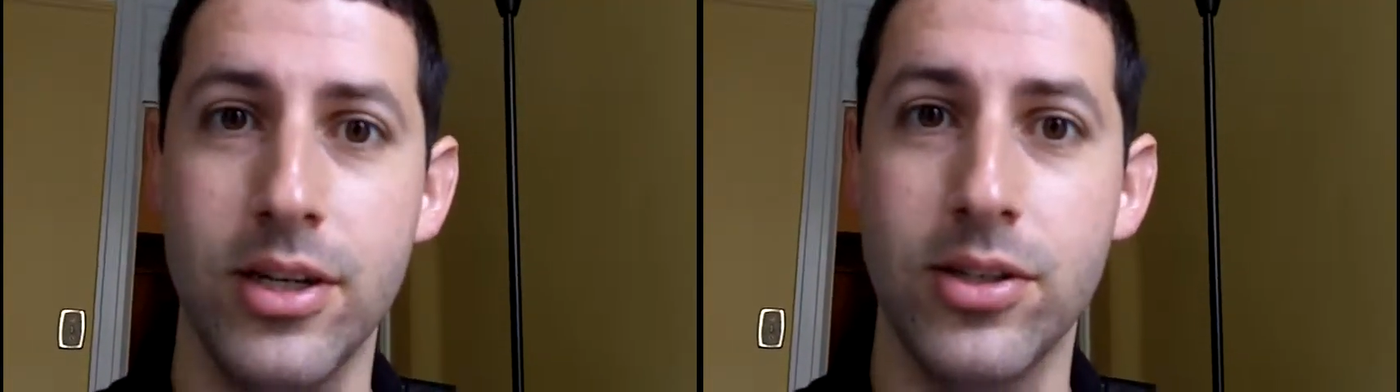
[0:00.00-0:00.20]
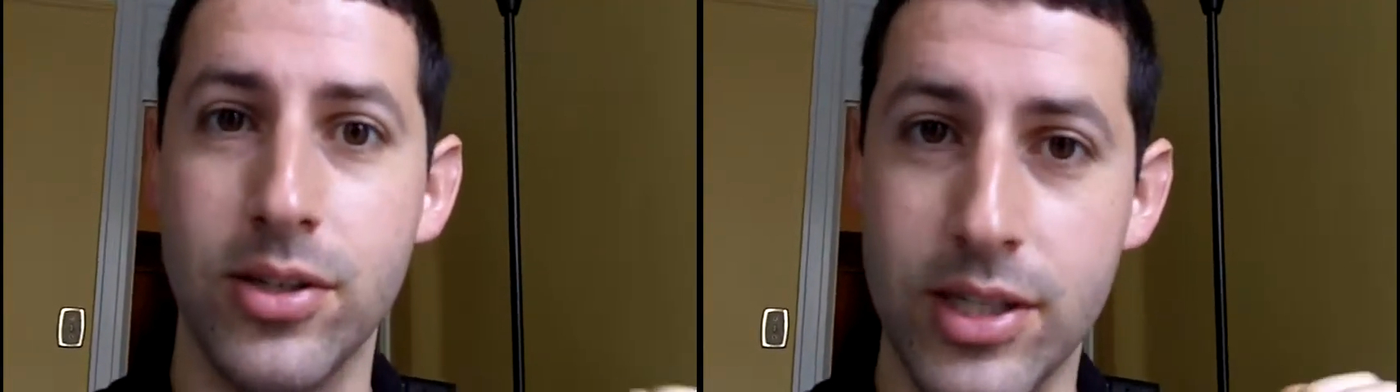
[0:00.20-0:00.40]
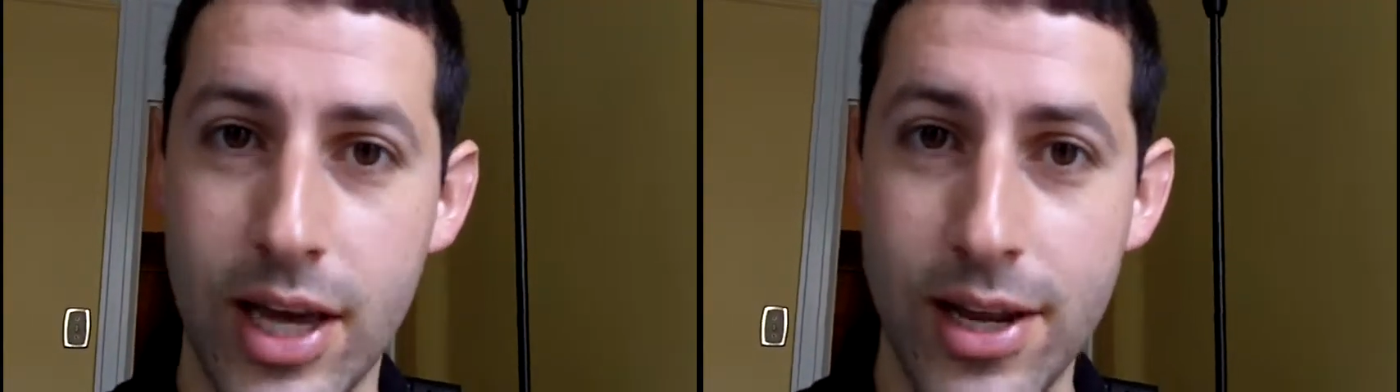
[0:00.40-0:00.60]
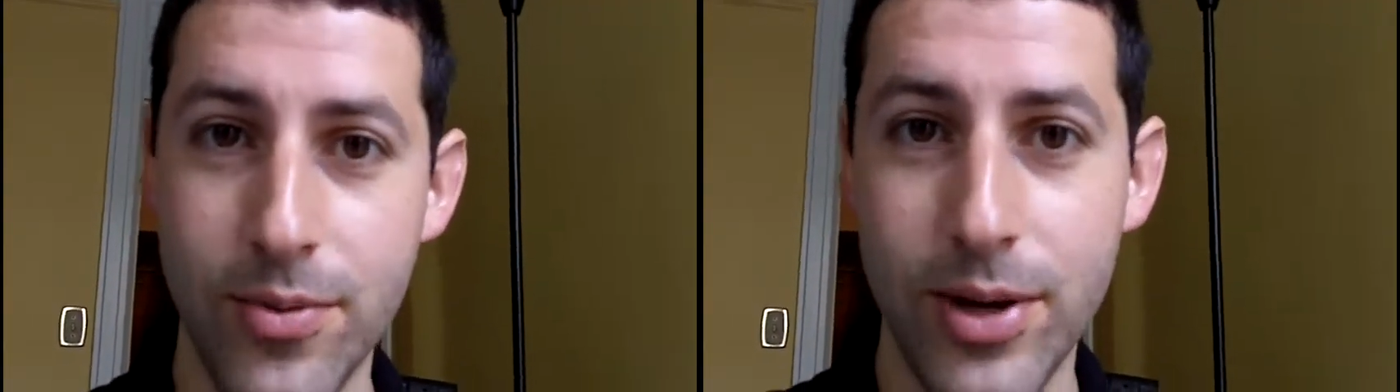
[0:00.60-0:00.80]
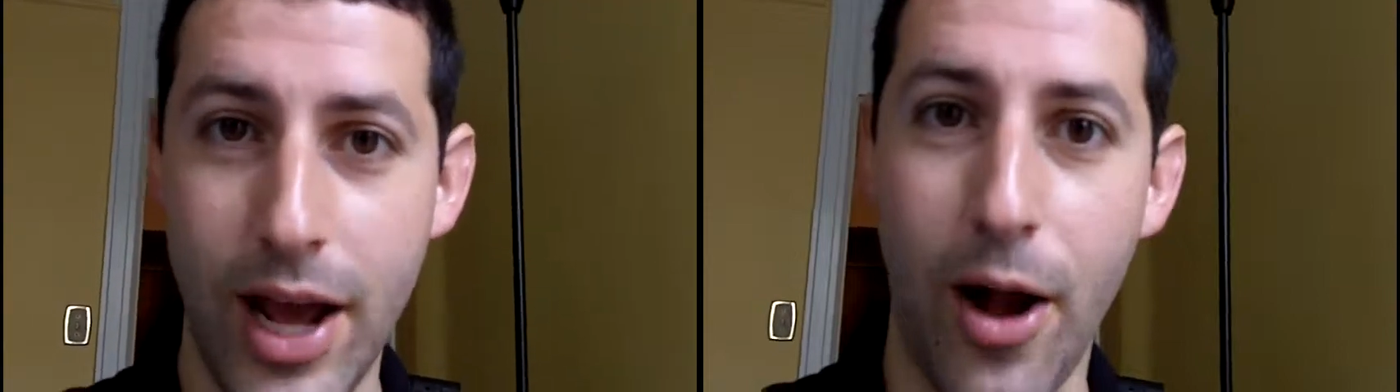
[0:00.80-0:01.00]
So does
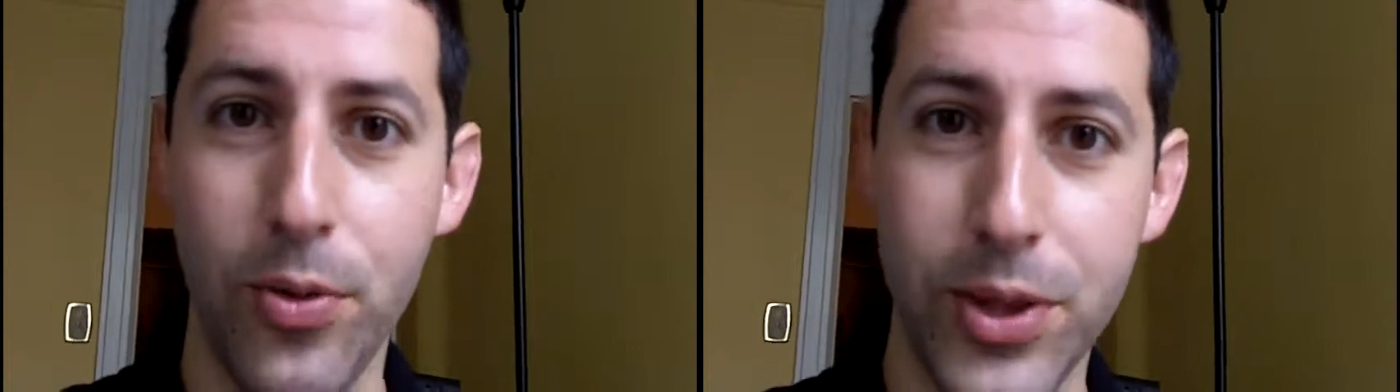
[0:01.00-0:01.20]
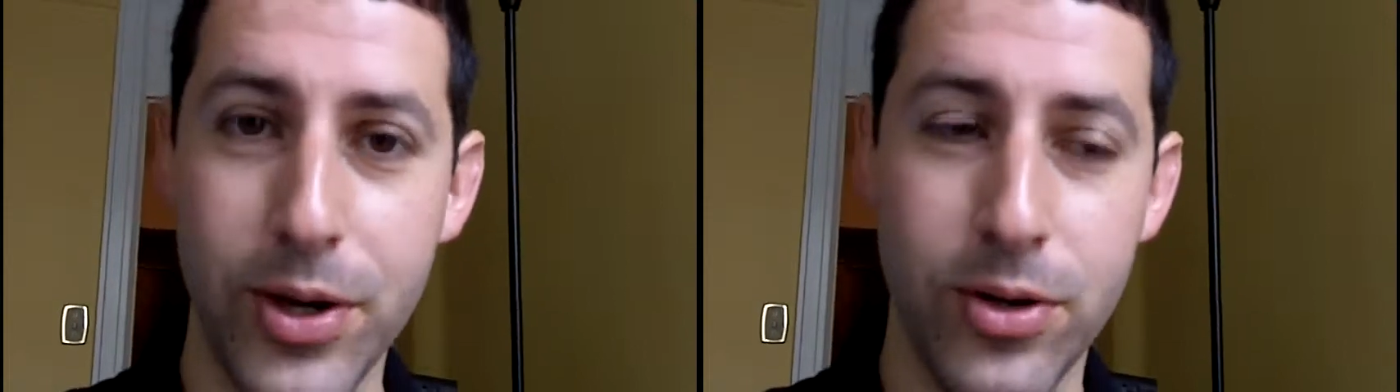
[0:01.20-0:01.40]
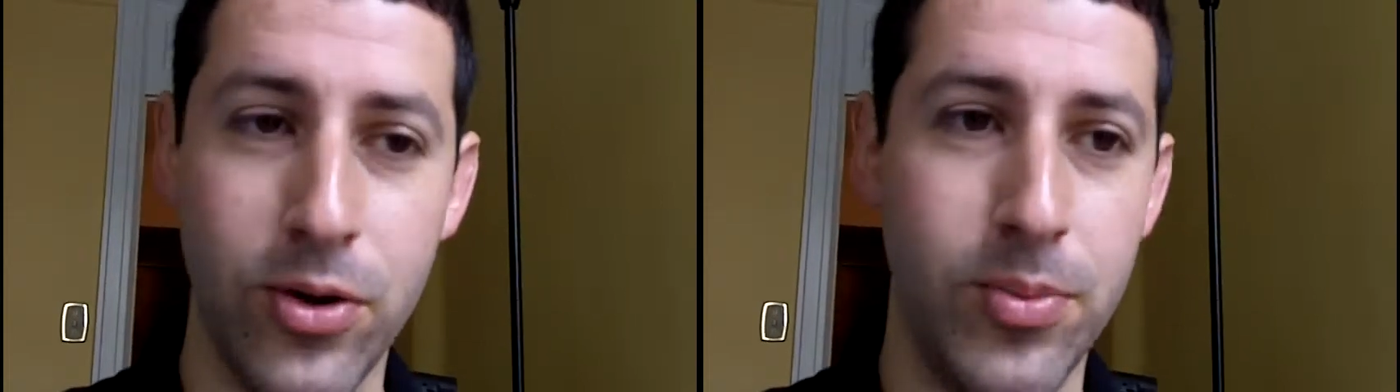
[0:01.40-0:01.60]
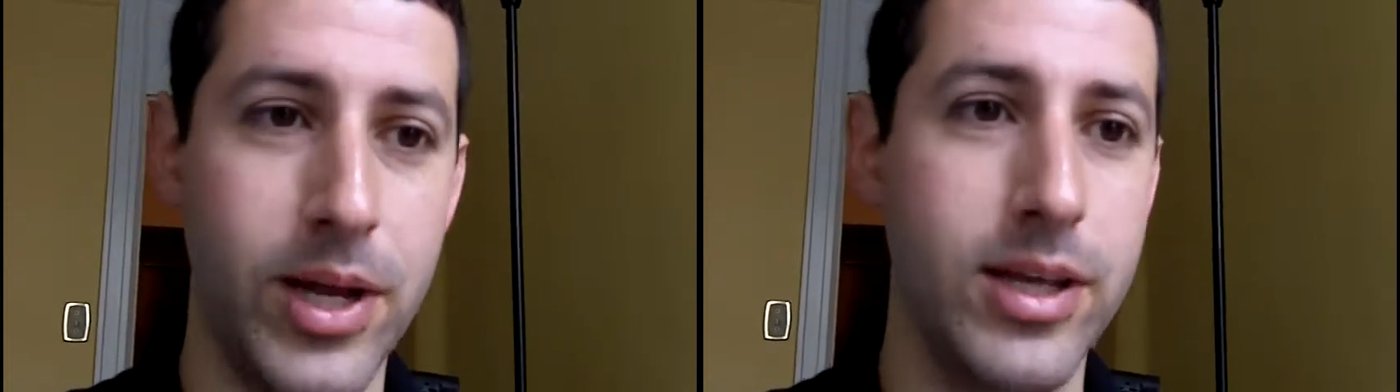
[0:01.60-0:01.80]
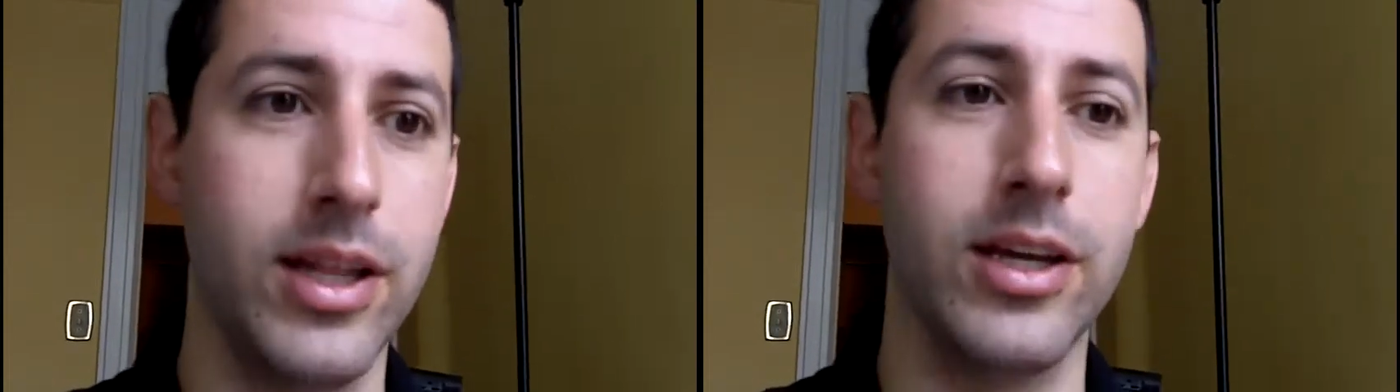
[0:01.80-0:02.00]
anyone out there know
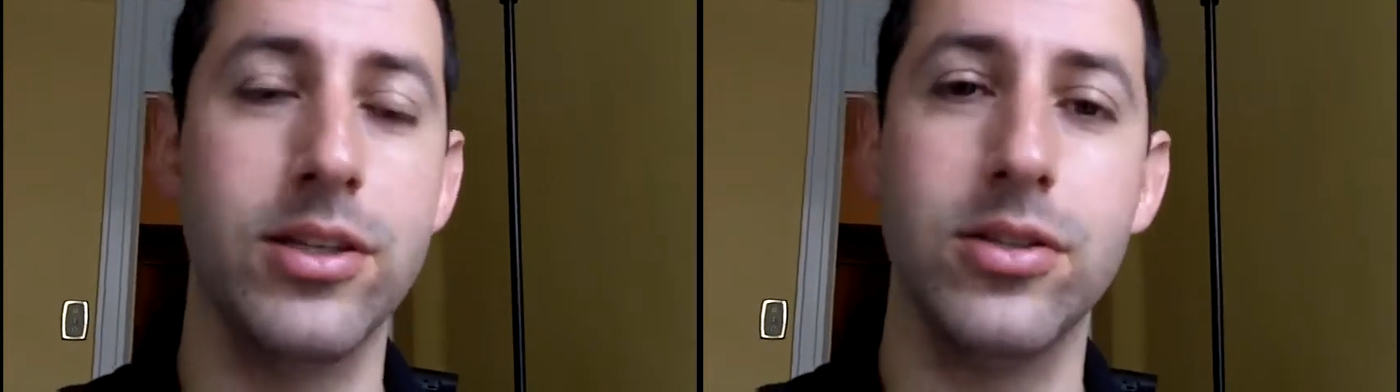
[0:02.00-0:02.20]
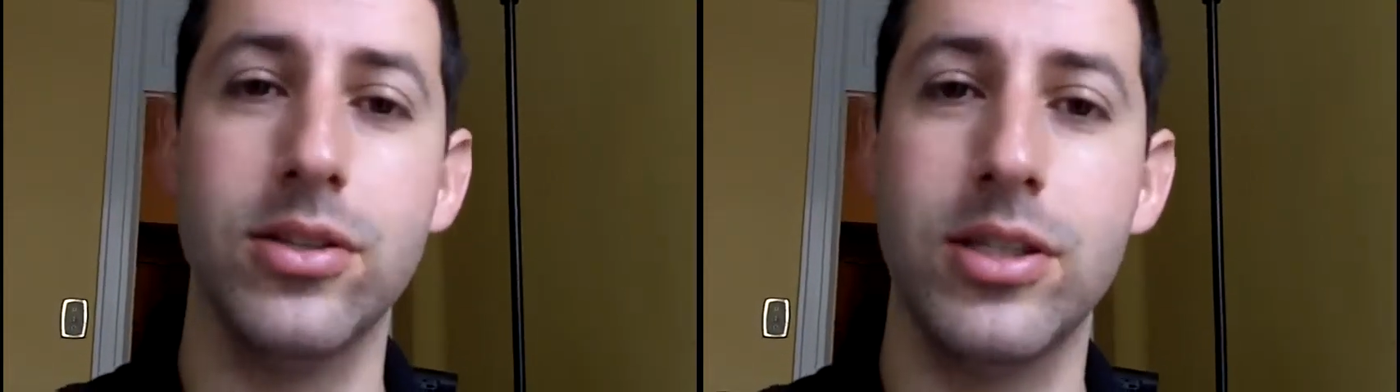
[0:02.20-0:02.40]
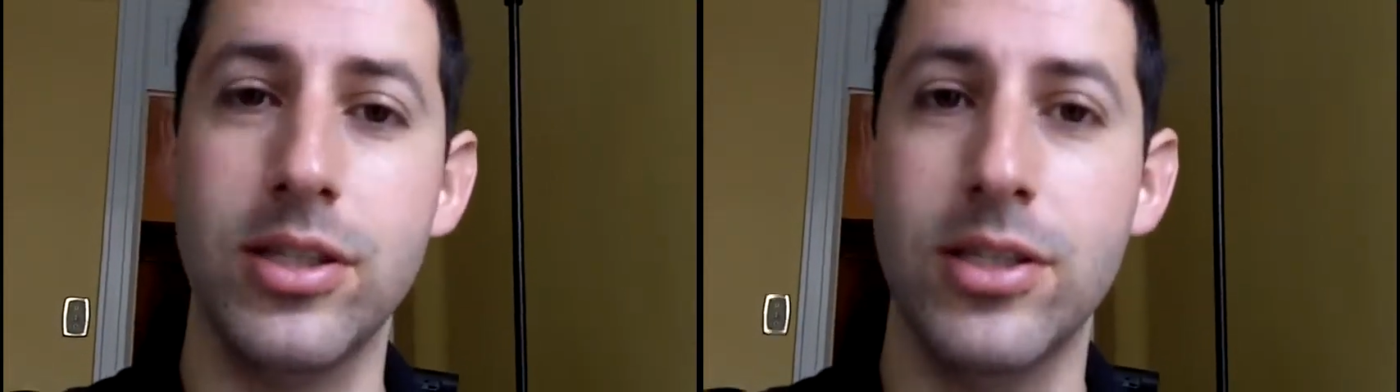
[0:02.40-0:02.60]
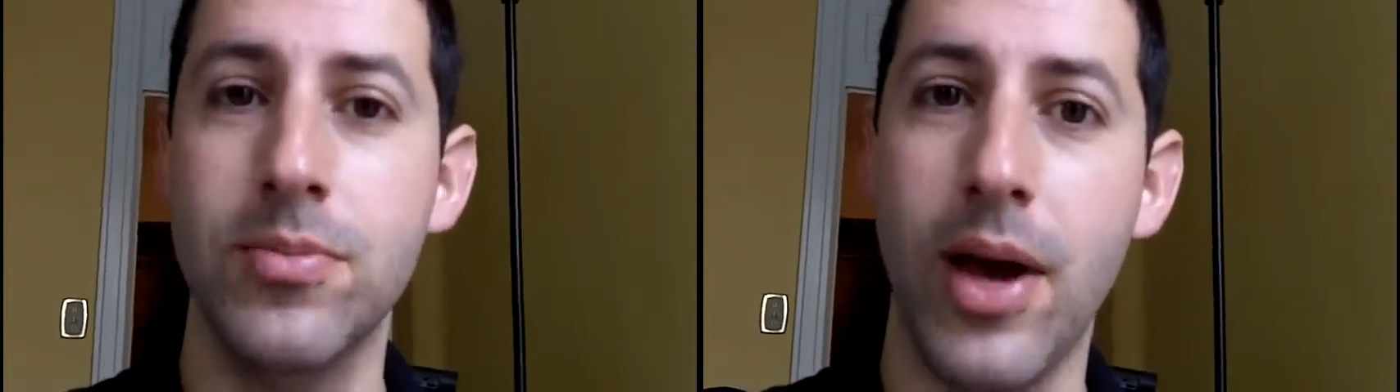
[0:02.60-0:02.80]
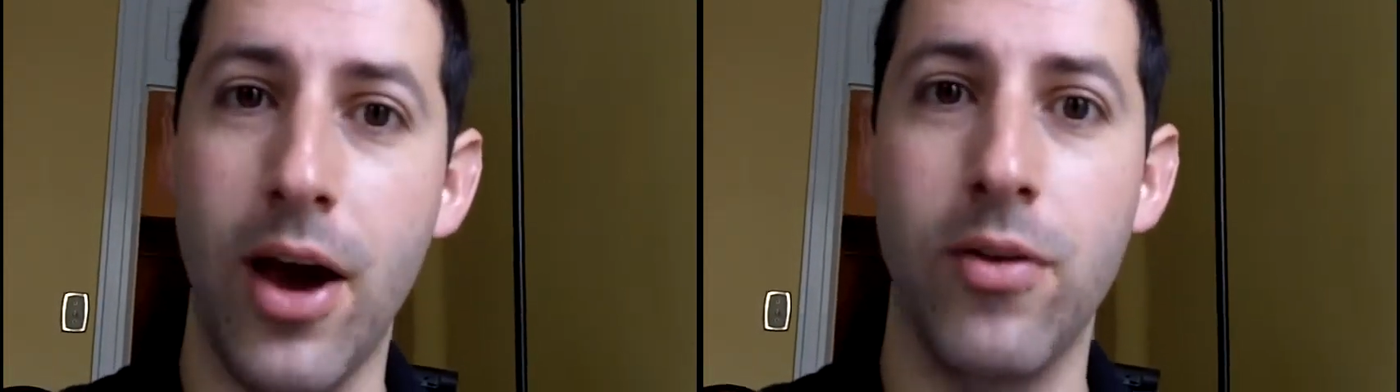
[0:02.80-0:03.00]
about it? Like,
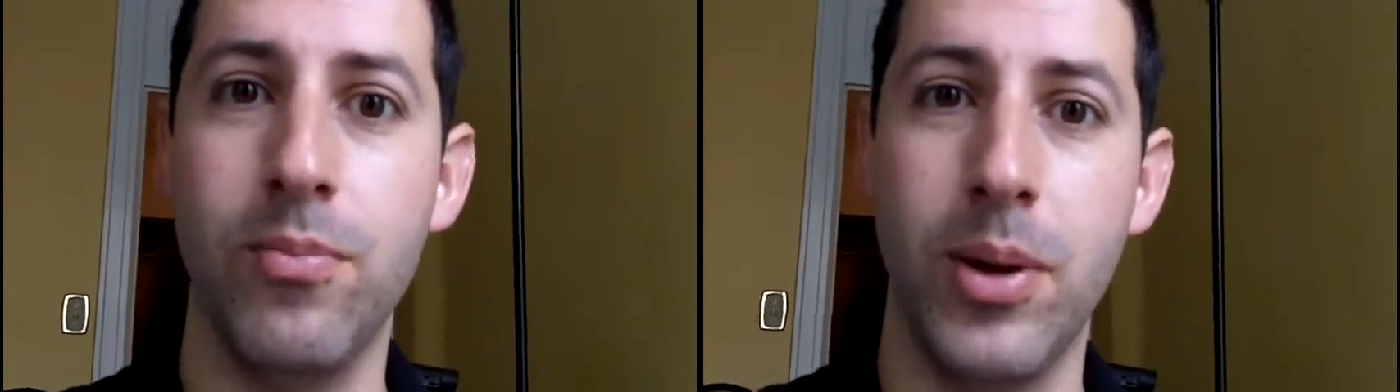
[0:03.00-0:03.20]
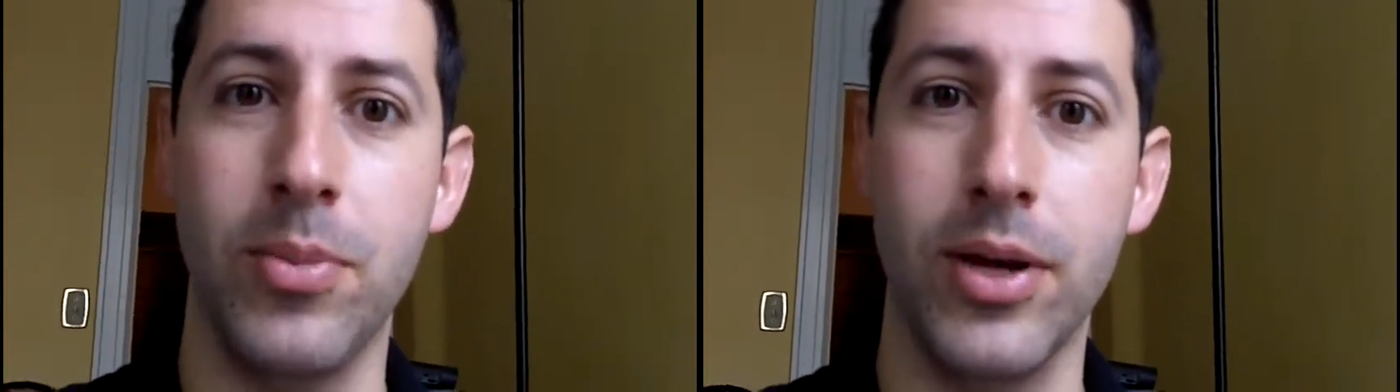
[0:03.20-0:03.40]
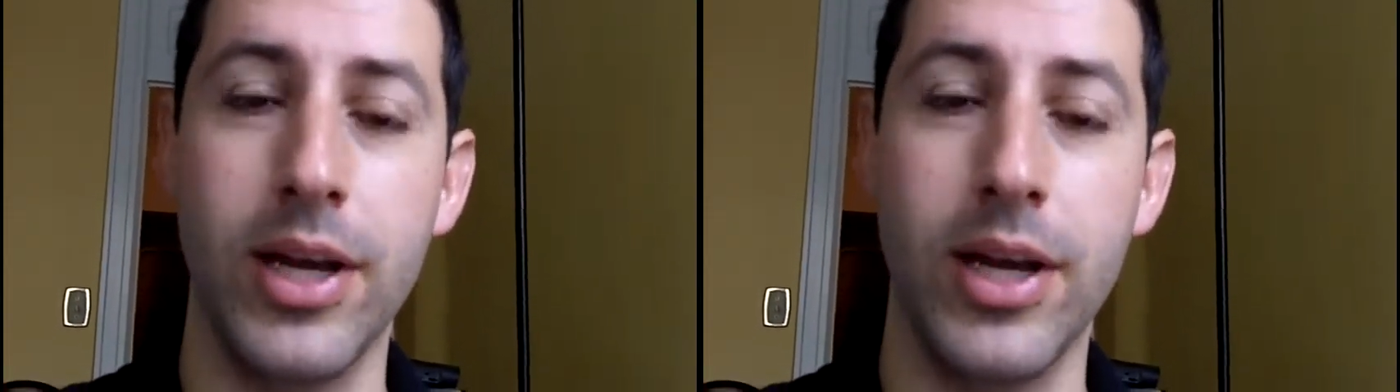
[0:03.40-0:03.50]
system out of memory.